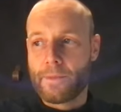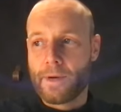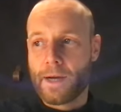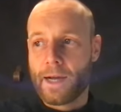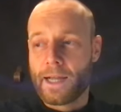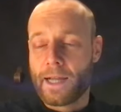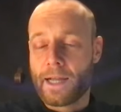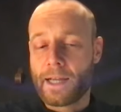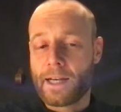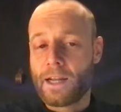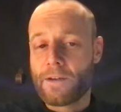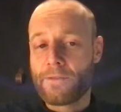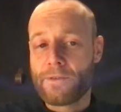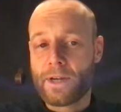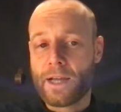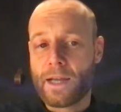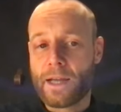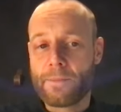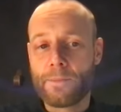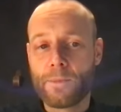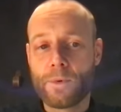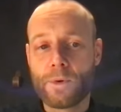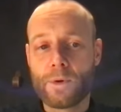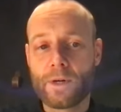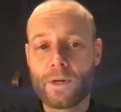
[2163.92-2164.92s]
I can never
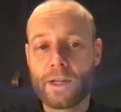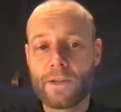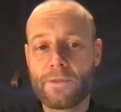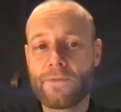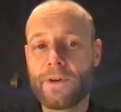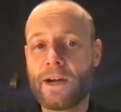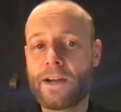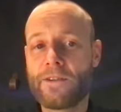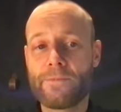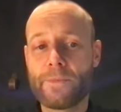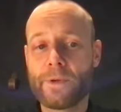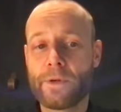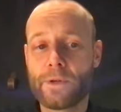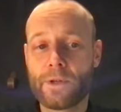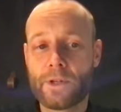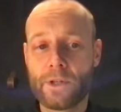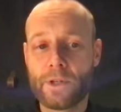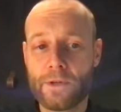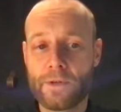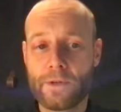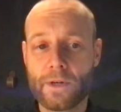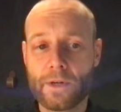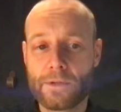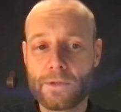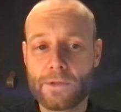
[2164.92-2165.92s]
get more than 5 million
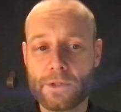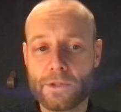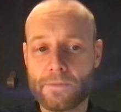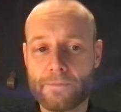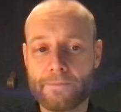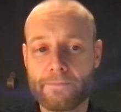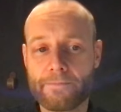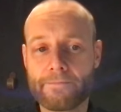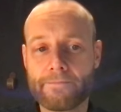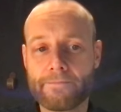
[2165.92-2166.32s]
euros.